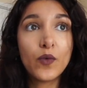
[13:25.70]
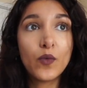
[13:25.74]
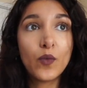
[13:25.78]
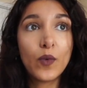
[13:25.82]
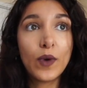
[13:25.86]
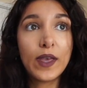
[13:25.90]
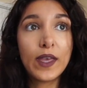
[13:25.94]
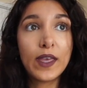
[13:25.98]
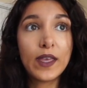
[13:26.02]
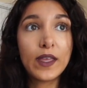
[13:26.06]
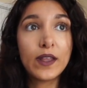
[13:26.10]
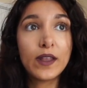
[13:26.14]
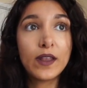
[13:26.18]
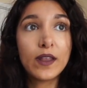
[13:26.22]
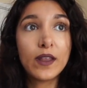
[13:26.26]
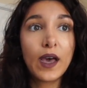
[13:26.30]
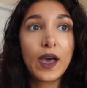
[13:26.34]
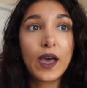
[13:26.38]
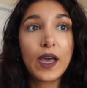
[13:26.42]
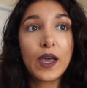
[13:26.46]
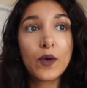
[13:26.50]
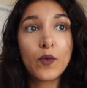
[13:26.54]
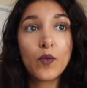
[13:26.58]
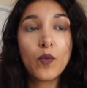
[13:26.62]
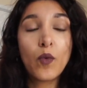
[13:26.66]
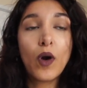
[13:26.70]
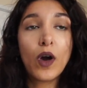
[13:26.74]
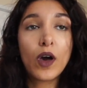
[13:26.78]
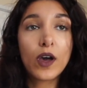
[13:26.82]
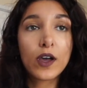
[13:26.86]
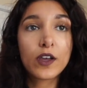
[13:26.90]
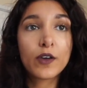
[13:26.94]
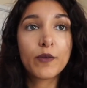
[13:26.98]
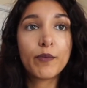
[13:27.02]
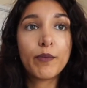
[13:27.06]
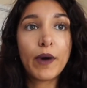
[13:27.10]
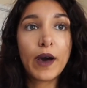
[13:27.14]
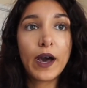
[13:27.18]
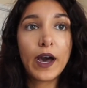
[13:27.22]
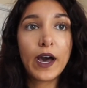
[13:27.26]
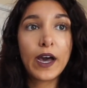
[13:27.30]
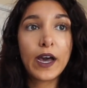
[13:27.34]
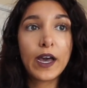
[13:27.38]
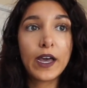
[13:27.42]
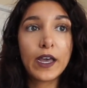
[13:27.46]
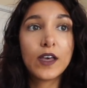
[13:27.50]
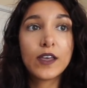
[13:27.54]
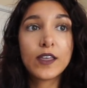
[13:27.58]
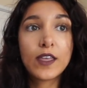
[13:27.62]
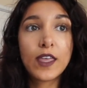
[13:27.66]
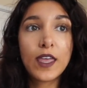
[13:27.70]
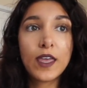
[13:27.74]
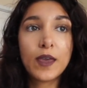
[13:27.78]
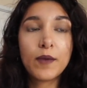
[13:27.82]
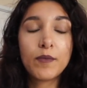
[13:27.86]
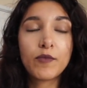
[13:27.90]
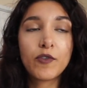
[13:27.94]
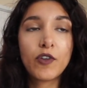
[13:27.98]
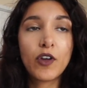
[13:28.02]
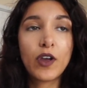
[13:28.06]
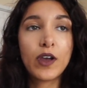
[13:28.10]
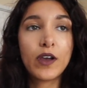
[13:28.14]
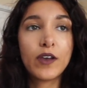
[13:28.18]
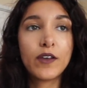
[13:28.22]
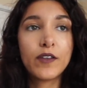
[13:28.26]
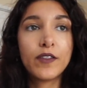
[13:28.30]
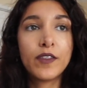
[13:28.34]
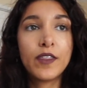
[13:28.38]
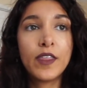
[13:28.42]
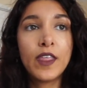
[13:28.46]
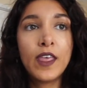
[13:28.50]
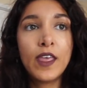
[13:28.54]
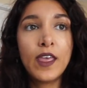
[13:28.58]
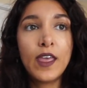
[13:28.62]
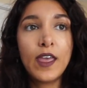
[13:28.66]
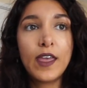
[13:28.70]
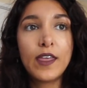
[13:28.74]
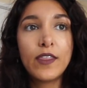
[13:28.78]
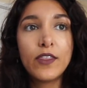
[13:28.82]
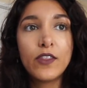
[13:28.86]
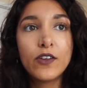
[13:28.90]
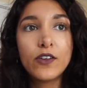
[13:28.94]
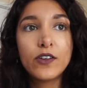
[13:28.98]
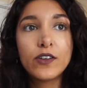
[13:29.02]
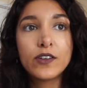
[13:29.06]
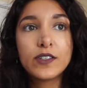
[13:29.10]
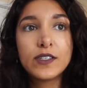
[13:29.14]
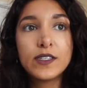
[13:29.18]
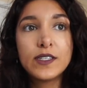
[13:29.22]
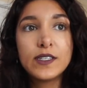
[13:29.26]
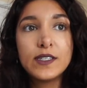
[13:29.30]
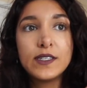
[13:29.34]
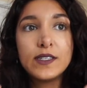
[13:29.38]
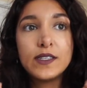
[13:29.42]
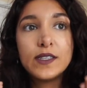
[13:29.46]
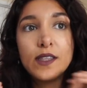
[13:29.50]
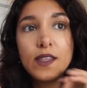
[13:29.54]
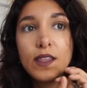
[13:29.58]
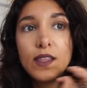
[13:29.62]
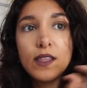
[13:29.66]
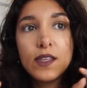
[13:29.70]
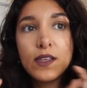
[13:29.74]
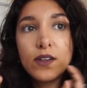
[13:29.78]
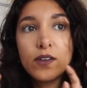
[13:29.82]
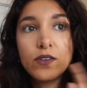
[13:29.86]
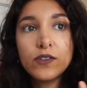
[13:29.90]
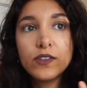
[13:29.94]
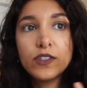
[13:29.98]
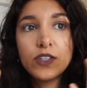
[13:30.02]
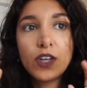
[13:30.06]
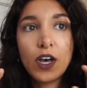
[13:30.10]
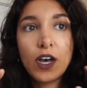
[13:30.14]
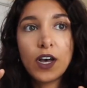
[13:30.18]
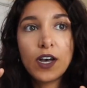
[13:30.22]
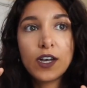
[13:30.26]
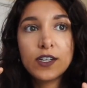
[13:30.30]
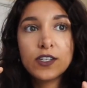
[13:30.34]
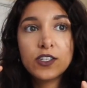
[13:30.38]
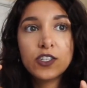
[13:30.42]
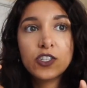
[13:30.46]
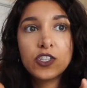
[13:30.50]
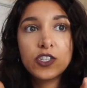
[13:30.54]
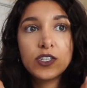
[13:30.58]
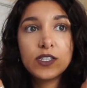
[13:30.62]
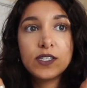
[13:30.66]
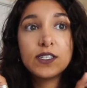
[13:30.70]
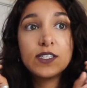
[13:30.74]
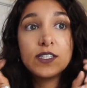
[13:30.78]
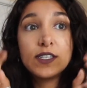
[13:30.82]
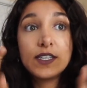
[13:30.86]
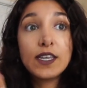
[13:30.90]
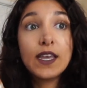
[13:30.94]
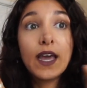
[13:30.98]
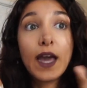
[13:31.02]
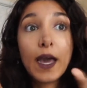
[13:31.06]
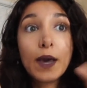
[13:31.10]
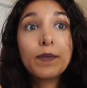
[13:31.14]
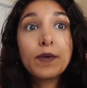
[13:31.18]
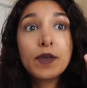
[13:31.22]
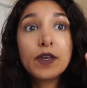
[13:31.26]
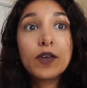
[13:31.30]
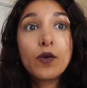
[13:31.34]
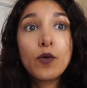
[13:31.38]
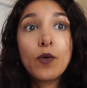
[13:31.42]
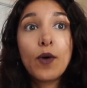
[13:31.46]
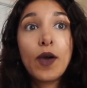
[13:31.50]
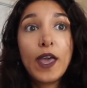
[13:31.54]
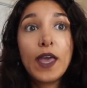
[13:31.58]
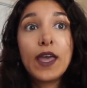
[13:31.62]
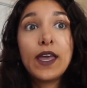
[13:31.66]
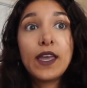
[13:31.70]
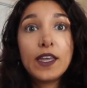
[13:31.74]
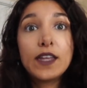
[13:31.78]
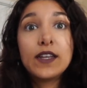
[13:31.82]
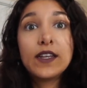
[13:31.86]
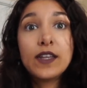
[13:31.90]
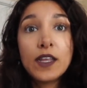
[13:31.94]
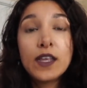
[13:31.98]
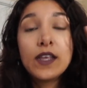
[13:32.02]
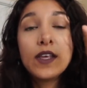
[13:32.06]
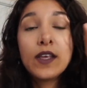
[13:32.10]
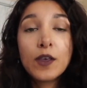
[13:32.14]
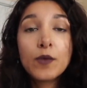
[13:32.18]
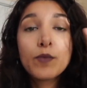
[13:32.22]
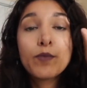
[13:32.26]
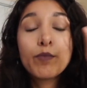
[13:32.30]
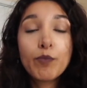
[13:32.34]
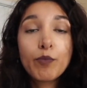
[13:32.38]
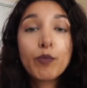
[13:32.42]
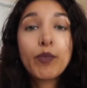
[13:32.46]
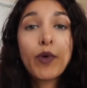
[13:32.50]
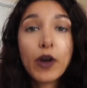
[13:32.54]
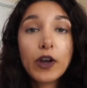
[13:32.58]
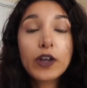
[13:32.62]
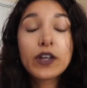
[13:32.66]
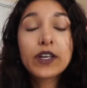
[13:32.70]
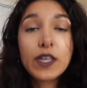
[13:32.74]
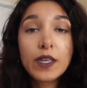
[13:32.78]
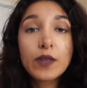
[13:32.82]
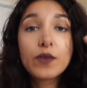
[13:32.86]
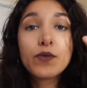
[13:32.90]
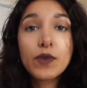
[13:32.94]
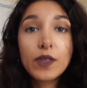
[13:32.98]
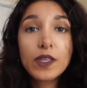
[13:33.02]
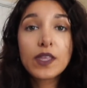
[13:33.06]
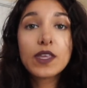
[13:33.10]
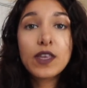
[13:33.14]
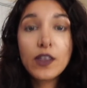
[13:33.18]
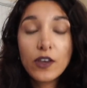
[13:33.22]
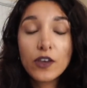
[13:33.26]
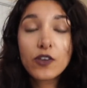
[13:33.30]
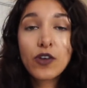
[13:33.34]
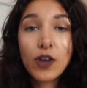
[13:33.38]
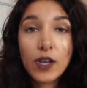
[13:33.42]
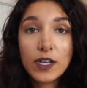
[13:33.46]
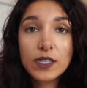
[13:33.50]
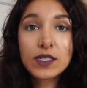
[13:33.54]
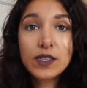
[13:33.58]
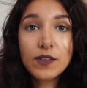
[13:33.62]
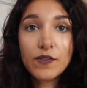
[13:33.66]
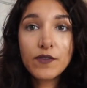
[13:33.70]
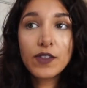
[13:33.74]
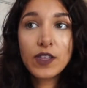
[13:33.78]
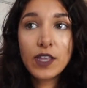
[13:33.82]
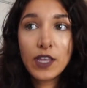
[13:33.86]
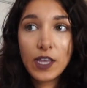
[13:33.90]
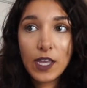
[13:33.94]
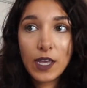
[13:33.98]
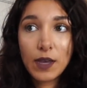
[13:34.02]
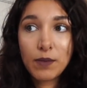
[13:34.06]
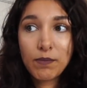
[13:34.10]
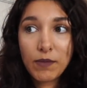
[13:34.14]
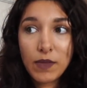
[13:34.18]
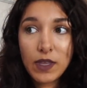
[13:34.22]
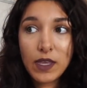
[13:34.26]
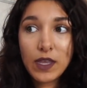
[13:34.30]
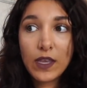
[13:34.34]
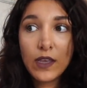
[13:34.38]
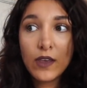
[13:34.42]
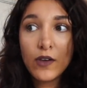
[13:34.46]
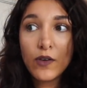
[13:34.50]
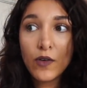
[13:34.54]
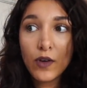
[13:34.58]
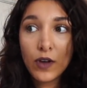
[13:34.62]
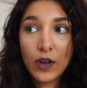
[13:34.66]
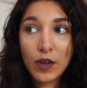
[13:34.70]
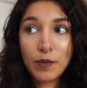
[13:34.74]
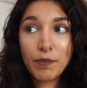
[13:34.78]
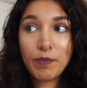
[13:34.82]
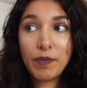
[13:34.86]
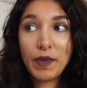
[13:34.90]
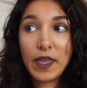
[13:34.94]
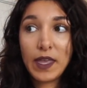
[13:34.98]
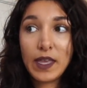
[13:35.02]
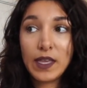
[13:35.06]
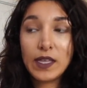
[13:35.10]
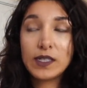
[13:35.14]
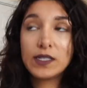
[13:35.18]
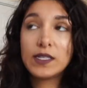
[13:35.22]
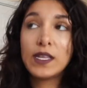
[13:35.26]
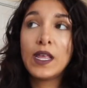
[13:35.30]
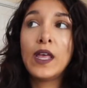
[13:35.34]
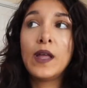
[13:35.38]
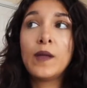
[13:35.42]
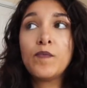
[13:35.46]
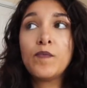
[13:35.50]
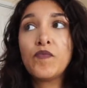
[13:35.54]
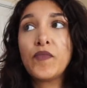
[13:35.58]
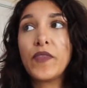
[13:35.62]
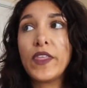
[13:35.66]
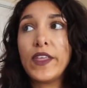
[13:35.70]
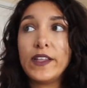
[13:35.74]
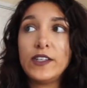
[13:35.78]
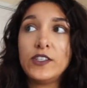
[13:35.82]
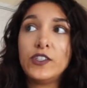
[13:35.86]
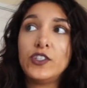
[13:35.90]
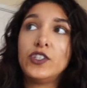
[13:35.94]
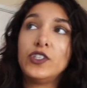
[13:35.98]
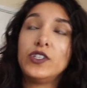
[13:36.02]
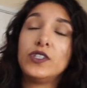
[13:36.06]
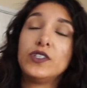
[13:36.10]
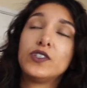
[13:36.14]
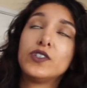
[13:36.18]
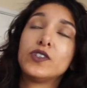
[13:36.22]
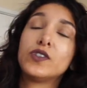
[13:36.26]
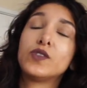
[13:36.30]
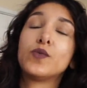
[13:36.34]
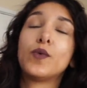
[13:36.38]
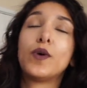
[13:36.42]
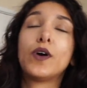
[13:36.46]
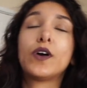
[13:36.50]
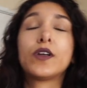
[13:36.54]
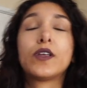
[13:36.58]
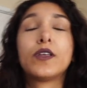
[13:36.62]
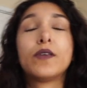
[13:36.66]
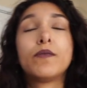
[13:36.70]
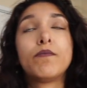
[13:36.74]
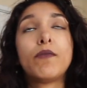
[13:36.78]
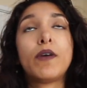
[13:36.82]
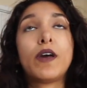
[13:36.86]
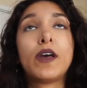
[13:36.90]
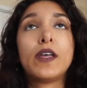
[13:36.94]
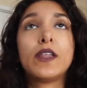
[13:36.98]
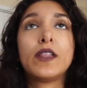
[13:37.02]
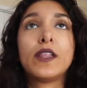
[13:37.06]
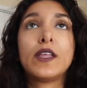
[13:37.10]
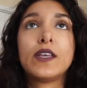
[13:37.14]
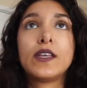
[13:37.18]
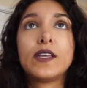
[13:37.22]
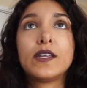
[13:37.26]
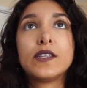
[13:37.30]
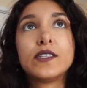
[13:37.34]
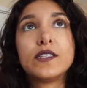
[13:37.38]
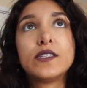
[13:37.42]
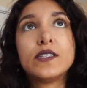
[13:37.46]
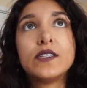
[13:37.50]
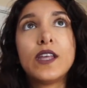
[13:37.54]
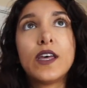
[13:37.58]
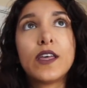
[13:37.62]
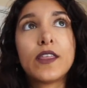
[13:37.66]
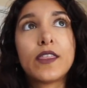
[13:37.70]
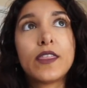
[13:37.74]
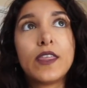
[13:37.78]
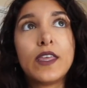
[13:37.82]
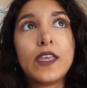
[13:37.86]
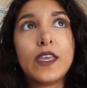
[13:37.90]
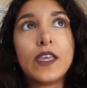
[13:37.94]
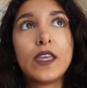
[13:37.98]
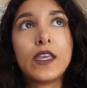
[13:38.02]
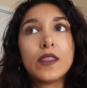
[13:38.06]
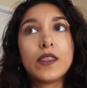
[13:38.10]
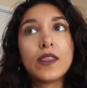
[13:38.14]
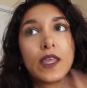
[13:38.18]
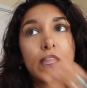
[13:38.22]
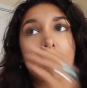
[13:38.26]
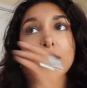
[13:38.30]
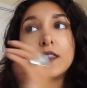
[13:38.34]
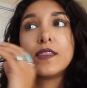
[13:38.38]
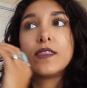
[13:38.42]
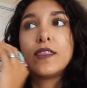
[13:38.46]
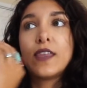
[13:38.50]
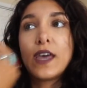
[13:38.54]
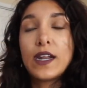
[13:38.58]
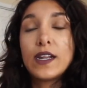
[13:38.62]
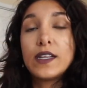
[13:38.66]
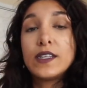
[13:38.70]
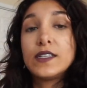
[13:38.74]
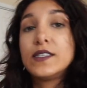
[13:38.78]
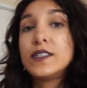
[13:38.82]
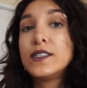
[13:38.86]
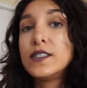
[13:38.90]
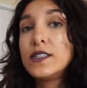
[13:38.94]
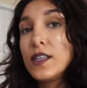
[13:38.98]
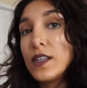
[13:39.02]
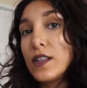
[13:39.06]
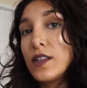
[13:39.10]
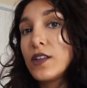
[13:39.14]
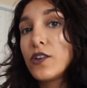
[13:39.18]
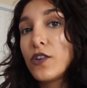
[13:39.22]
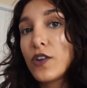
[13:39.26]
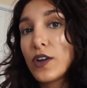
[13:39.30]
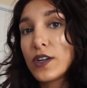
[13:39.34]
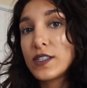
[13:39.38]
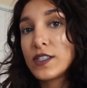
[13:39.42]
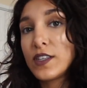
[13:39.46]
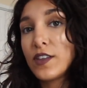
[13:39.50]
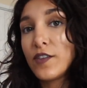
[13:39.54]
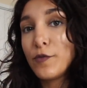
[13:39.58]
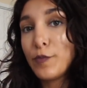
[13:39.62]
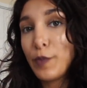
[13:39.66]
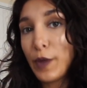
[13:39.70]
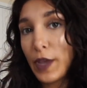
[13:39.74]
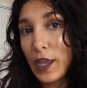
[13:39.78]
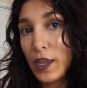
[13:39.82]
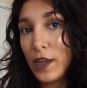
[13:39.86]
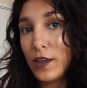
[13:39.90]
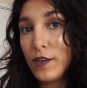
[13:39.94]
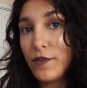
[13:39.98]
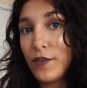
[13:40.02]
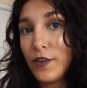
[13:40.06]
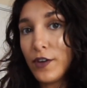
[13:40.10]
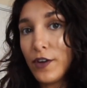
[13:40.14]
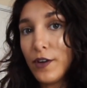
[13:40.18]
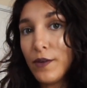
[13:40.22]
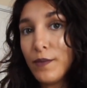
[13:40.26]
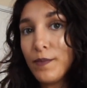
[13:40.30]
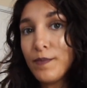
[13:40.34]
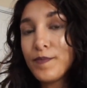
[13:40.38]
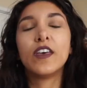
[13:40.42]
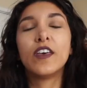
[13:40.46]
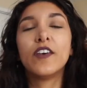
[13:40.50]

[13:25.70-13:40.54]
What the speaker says: when I walk by a campground and there is these little dogs just yapping away and barking really aggressively at me or at Banks, and she's just walking by like it's nothing. Like, that is still aggressive behavior.